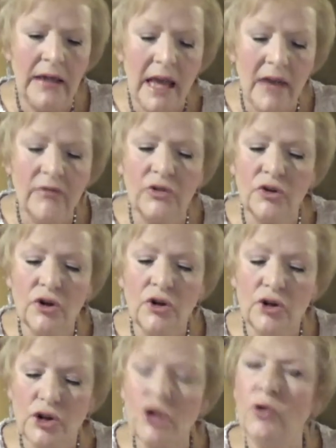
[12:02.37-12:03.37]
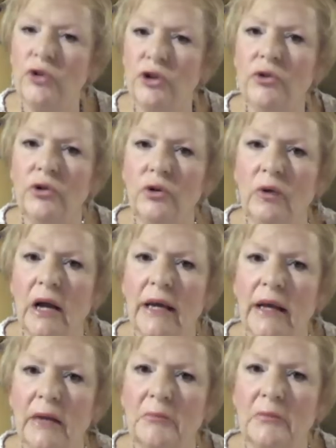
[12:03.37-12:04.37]
heaven showed you who I
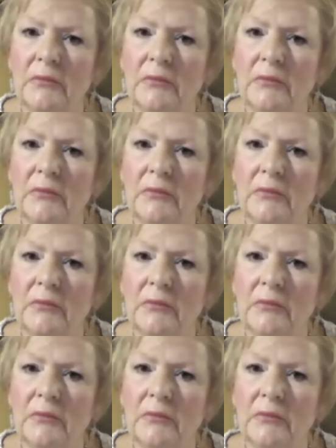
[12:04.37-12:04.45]
am.